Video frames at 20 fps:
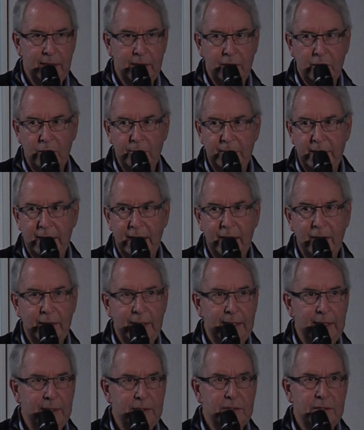urban
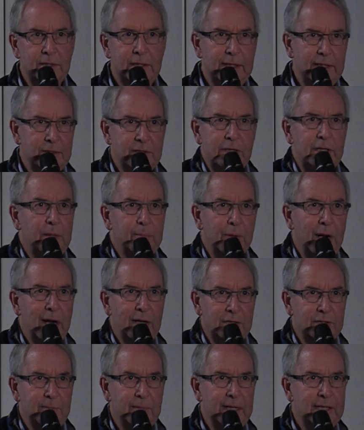area, it's an
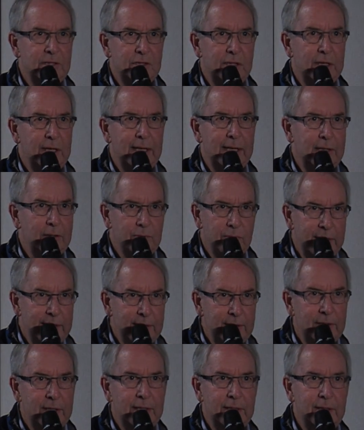approximation. I
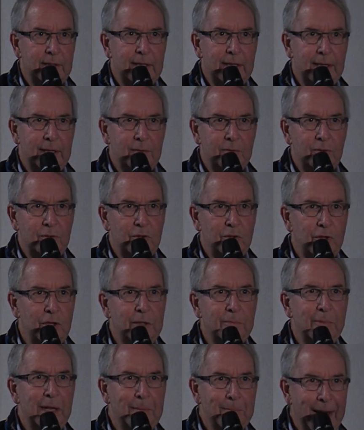agree that it
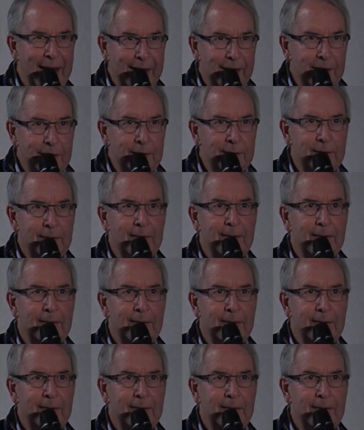could be better,